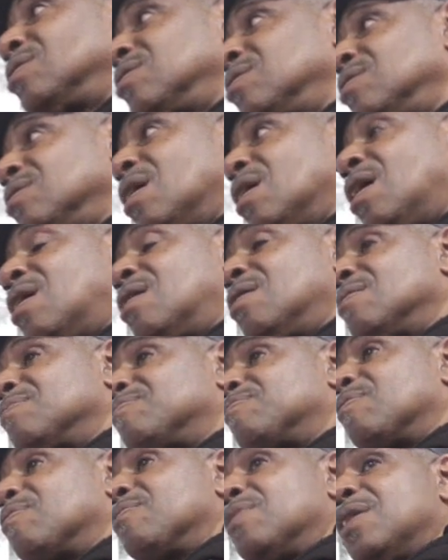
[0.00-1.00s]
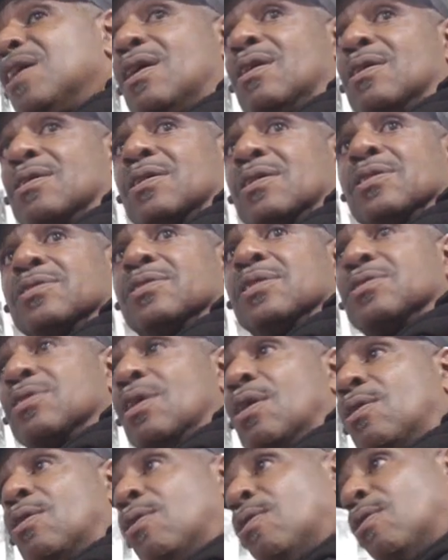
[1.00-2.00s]
you know, for real. Because there's
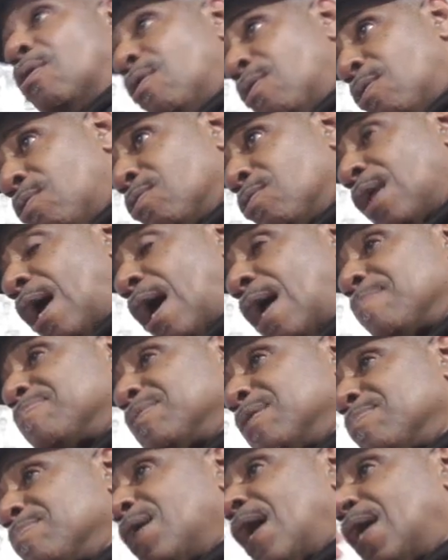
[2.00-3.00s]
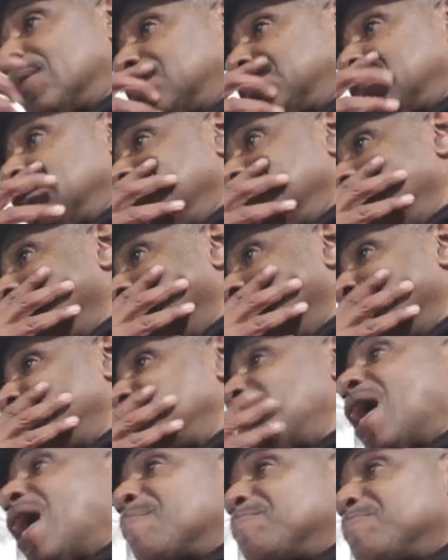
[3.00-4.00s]
a whole lot of people out there,
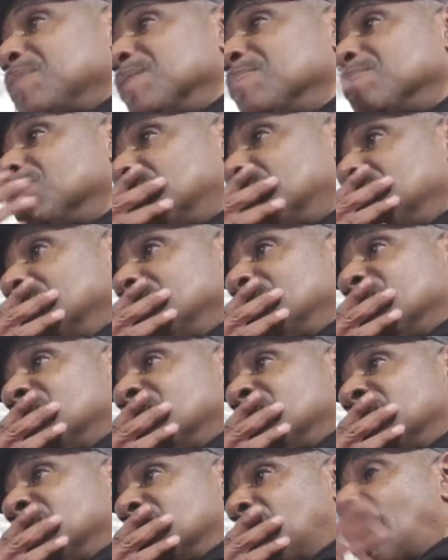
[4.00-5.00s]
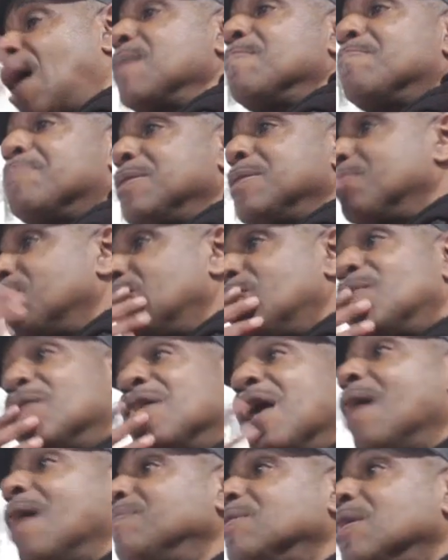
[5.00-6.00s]
black people, white people,
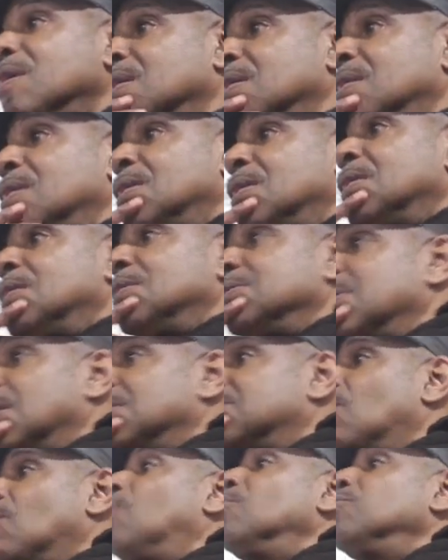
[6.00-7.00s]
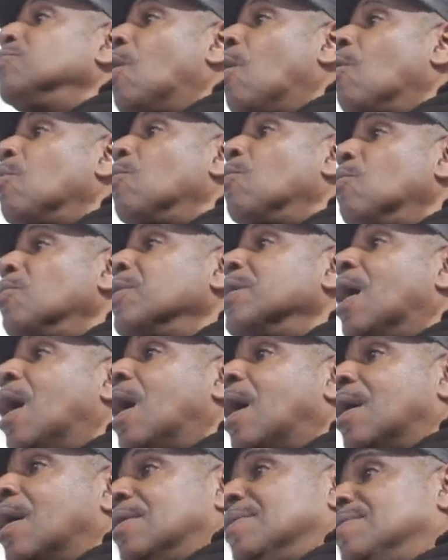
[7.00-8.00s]
whatever, that don't know who we
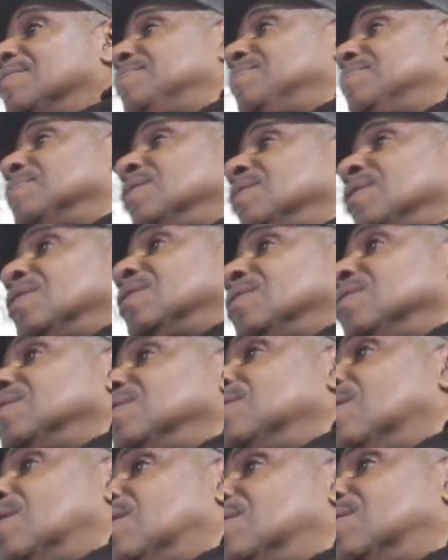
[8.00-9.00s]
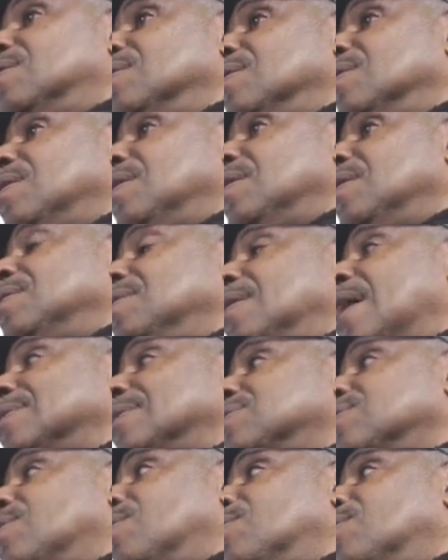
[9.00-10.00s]
are, you know. And
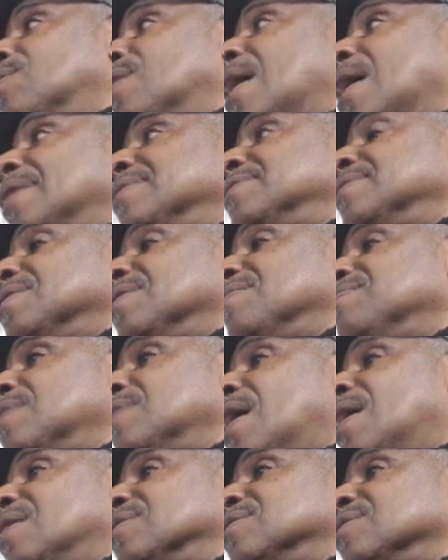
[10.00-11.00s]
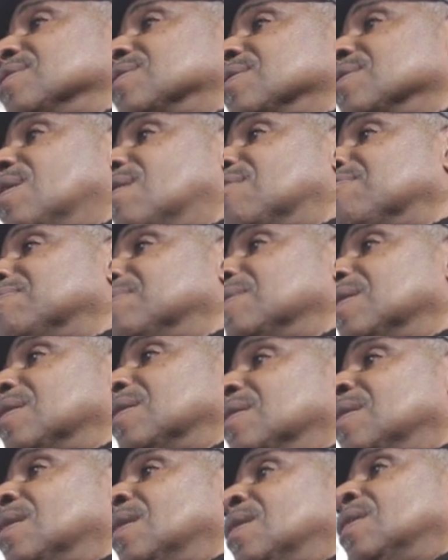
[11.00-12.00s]
that's the whole idea of knowledge itself, man.
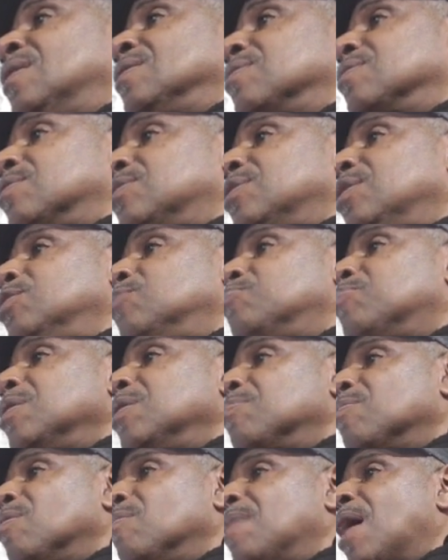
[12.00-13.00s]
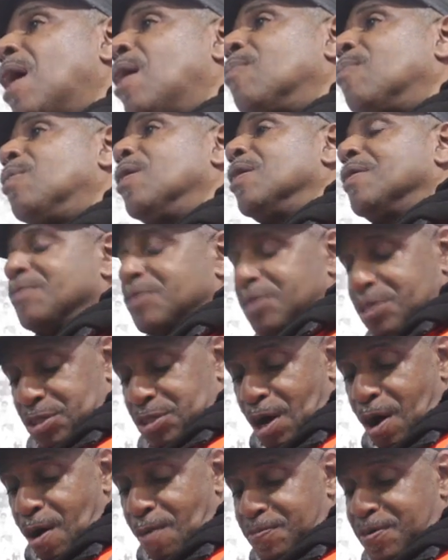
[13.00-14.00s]
To teach people about what?
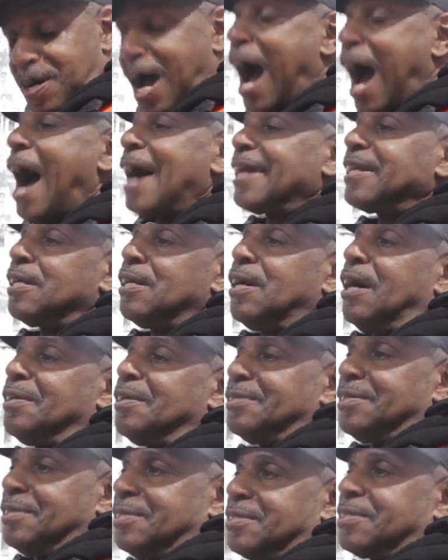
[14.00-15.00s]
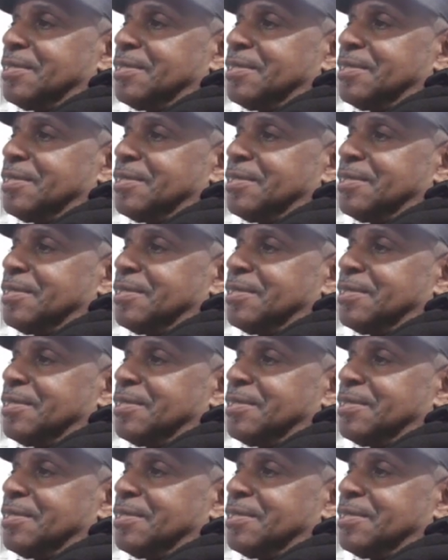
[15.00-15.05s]
Self, kind, and others.